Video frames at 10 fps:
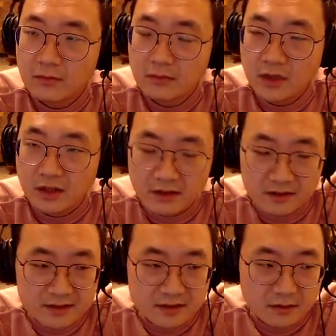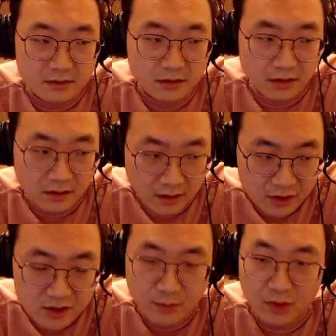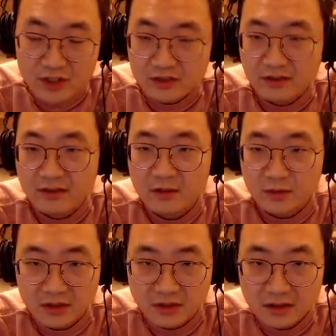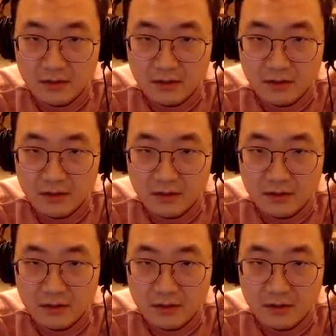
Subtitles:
there's a large portion of the community